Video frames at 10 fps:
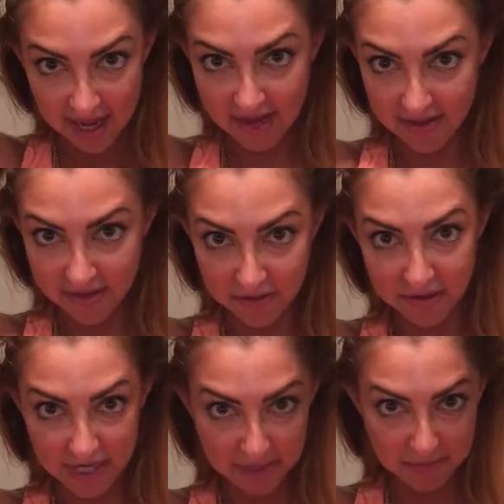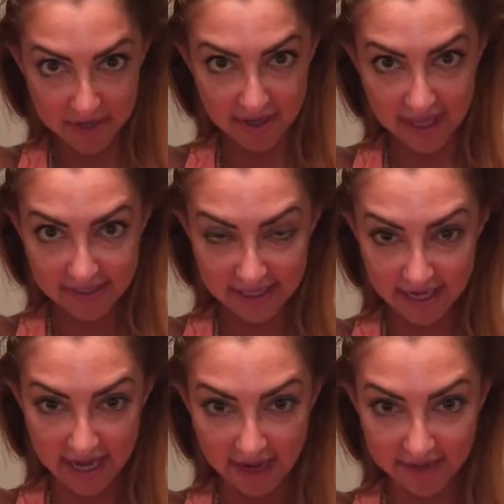and then you keep collecting
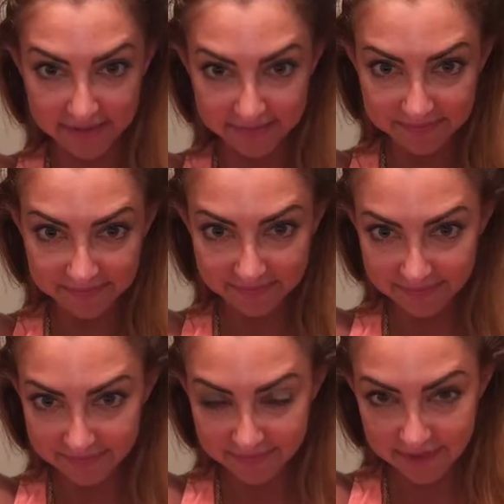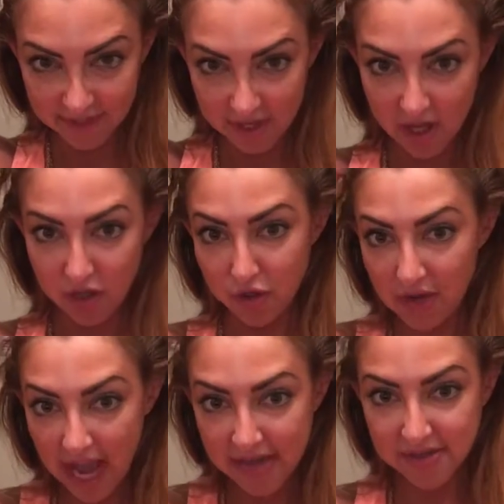hair. You
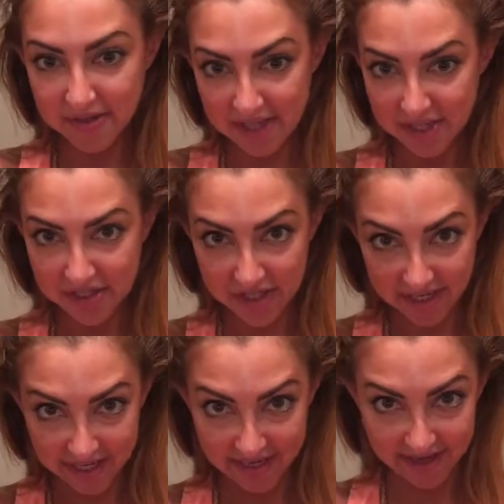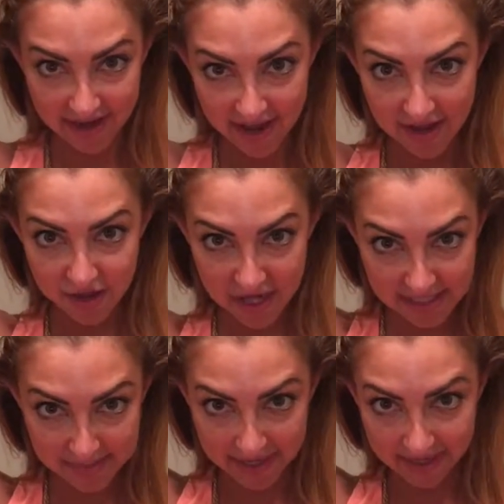can do this, Jillian.
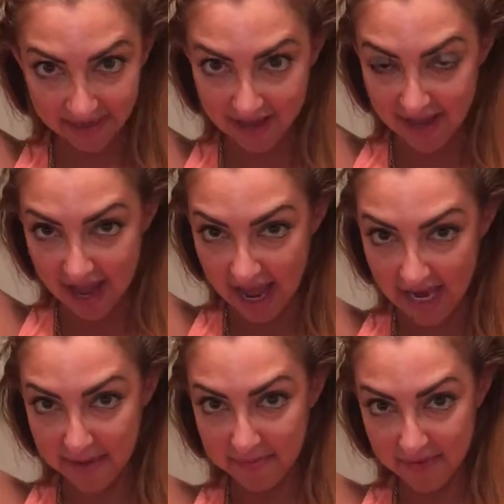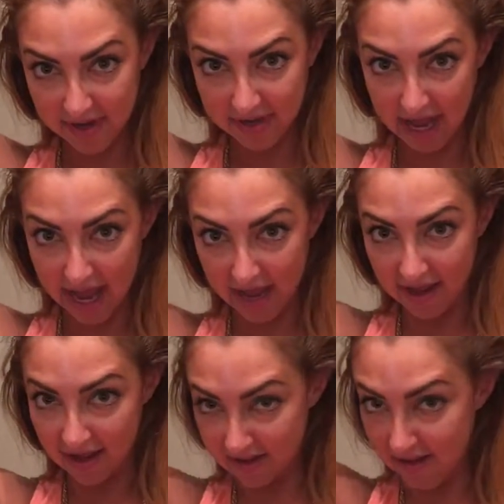Trust me, I am
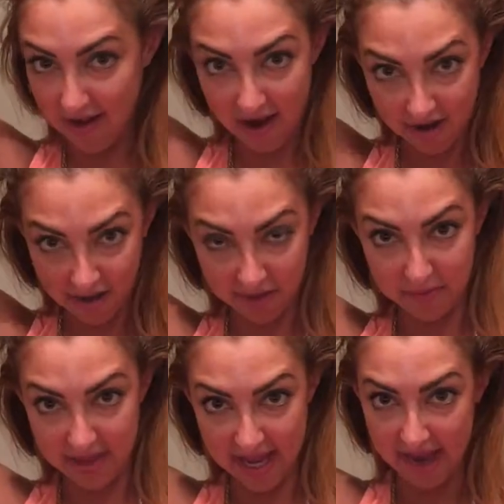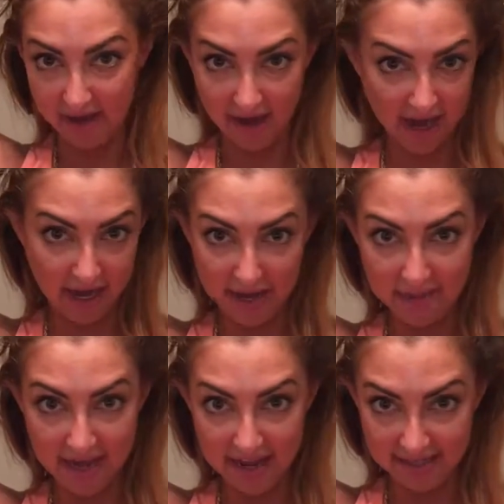not good with hair. I gotta
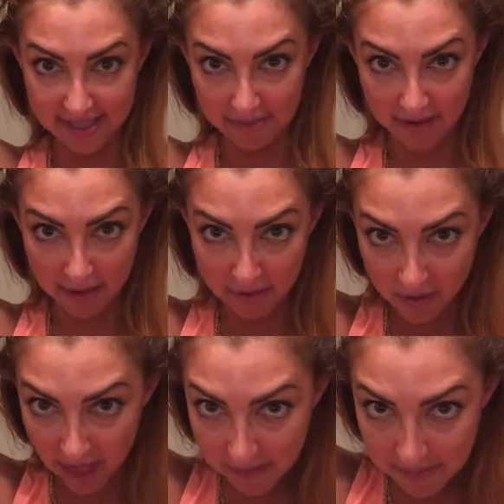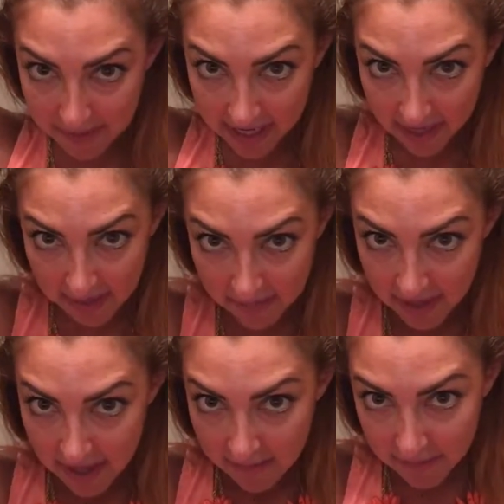be honest. I'm okay with makeup,
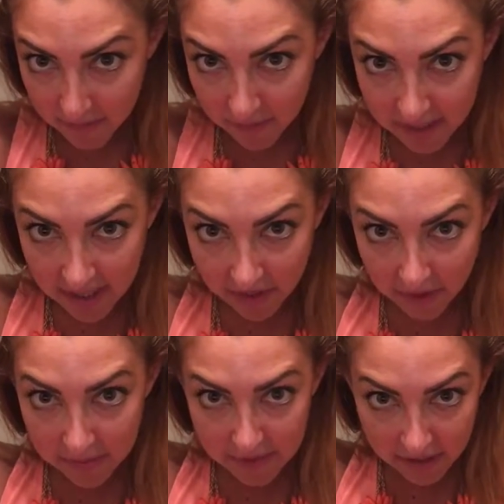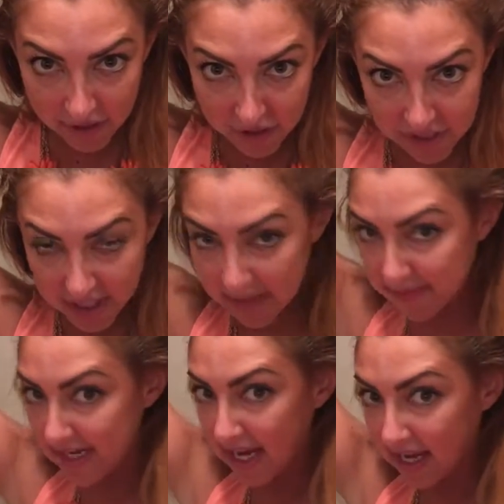but I'm really not great with hair. So you just
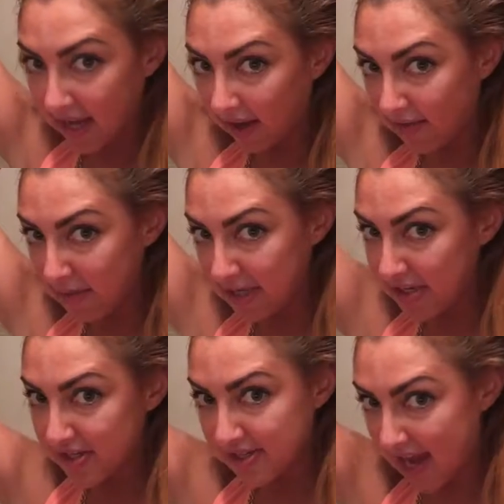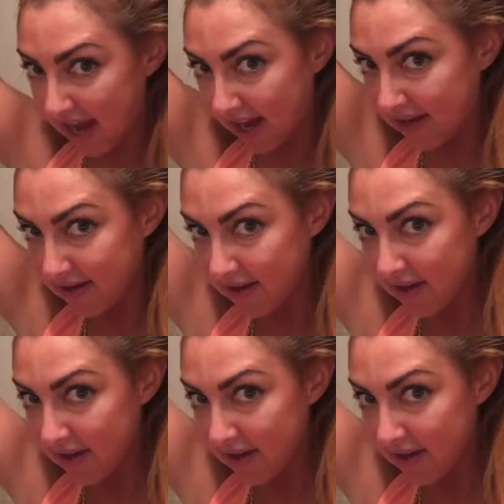keep taking from each side